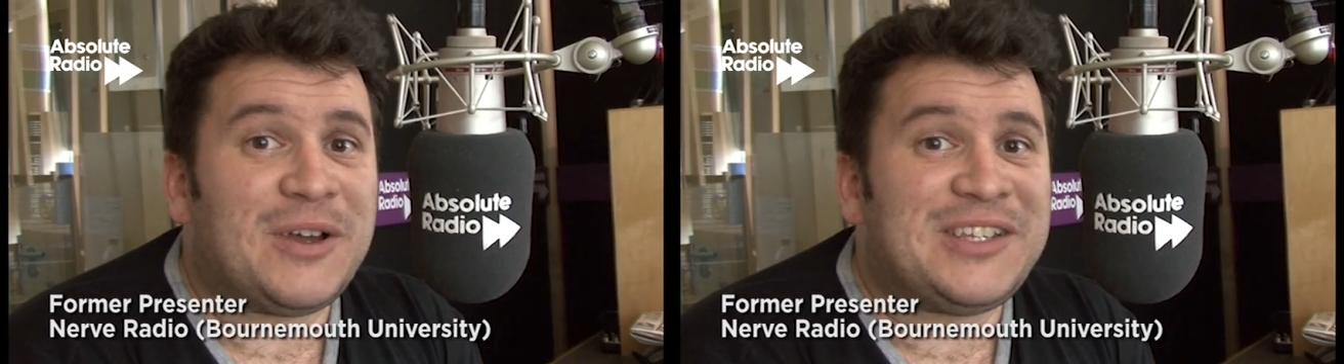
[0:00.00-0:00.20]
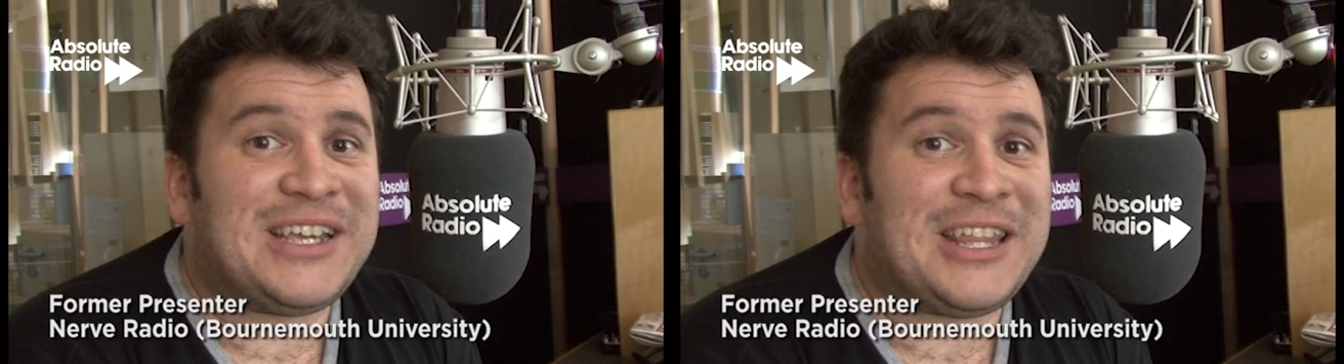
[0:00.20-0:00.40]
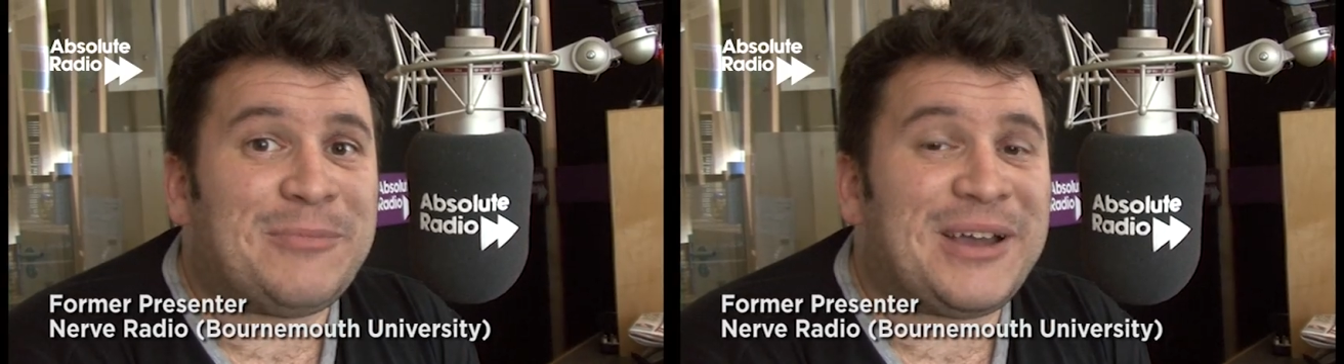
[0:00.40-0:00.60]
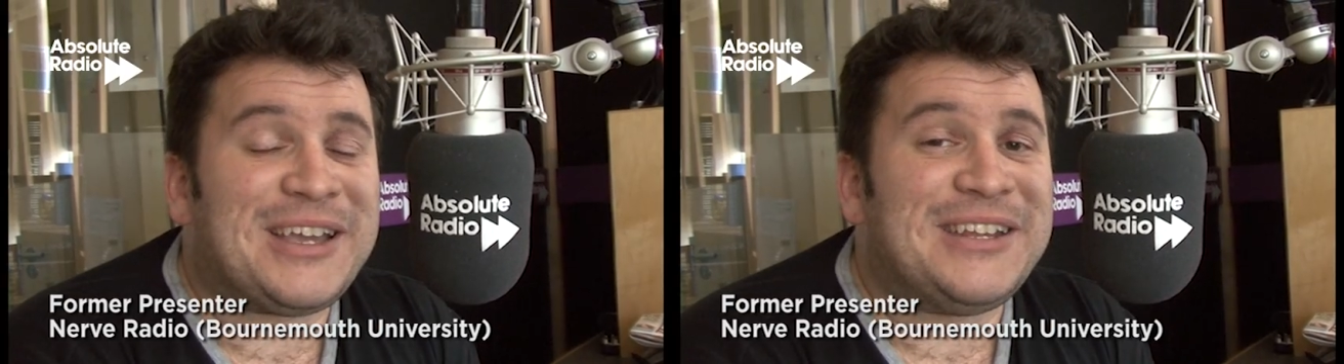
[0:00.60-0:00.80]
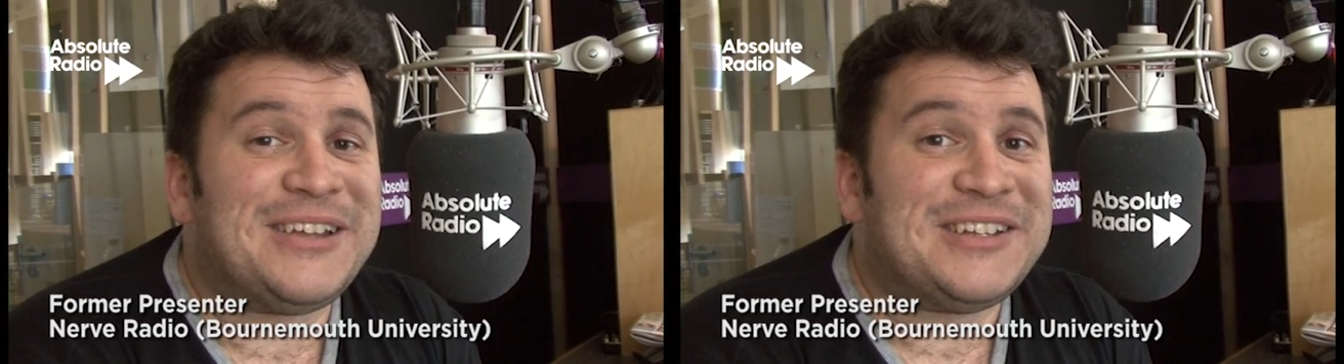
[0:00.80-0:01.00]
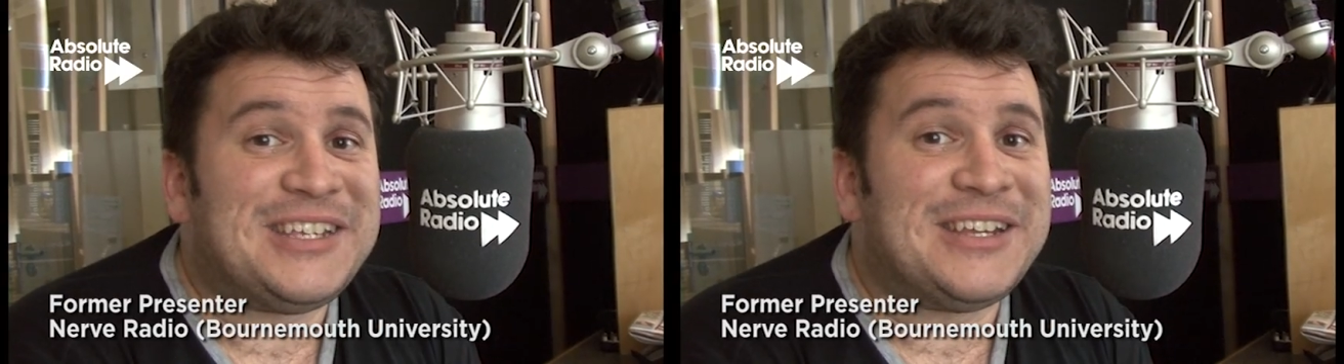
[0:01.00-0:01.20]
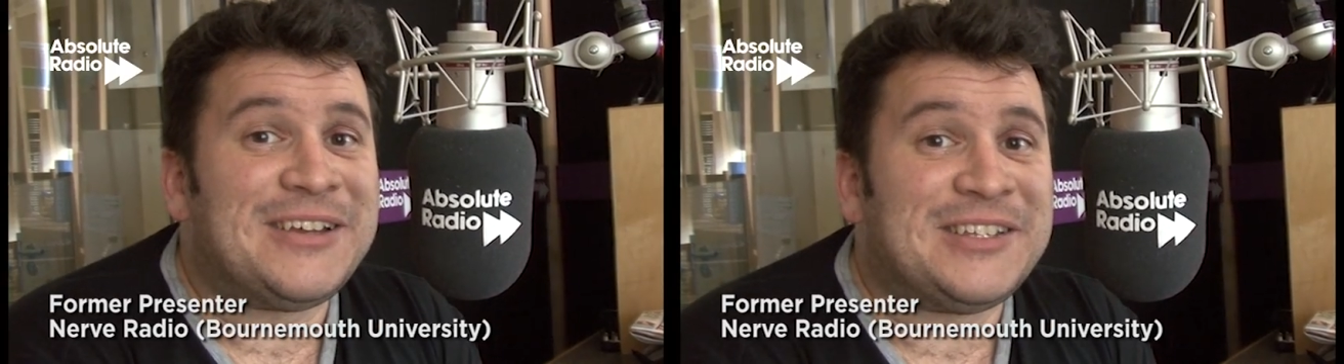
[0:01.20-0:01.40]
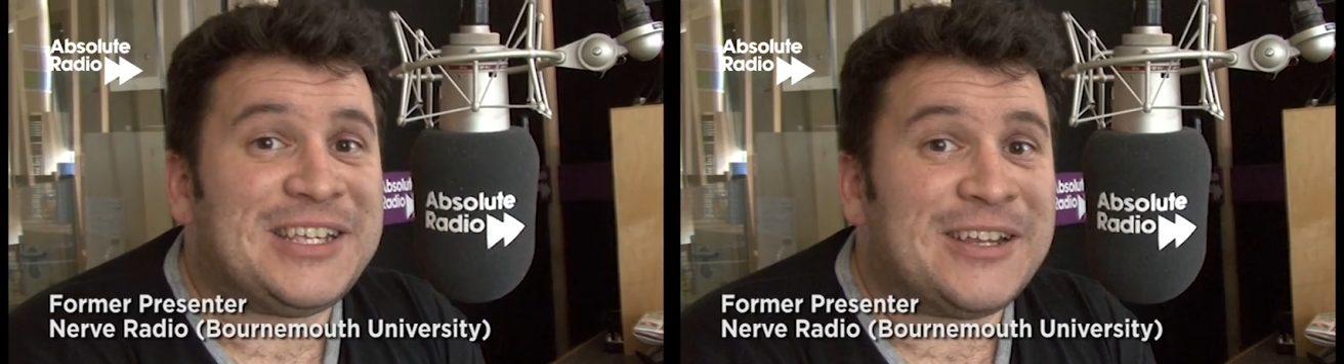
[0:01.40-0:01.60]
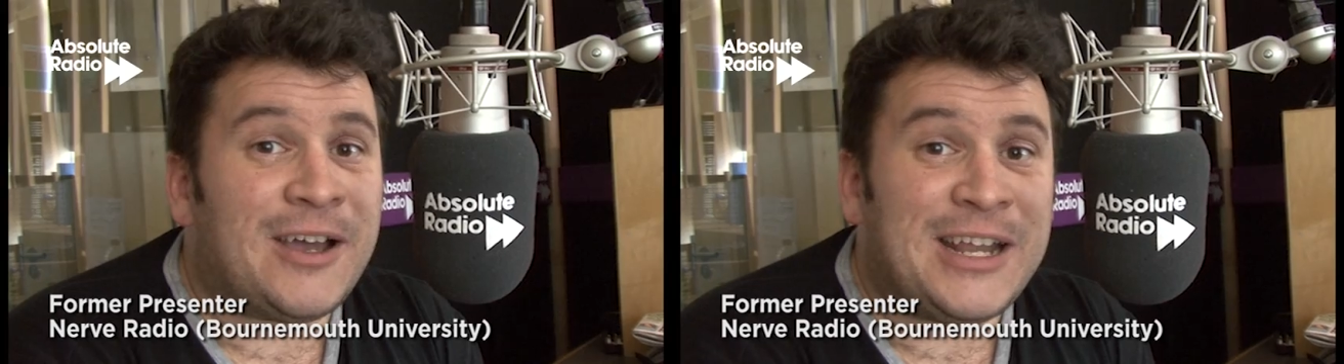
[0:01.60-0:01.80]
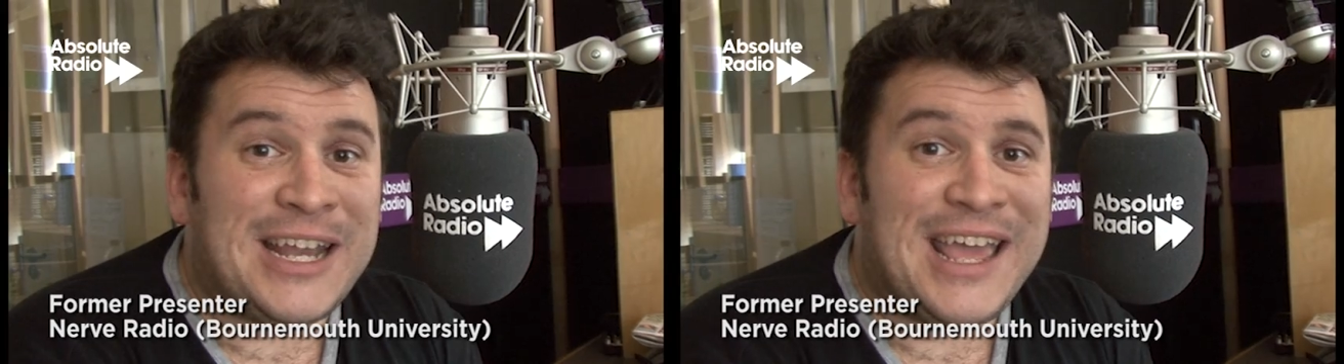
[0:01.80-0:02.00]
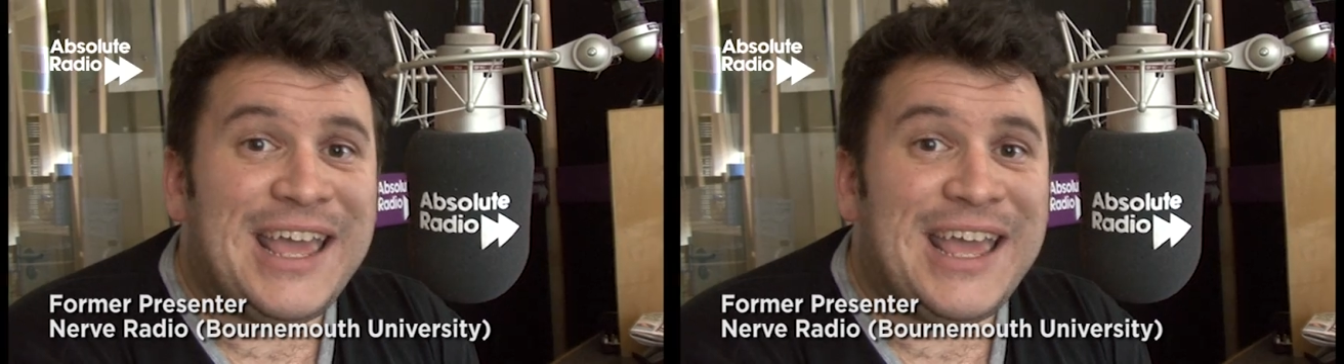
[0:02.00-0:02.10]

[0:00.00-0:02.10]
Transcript: worked together back in 1999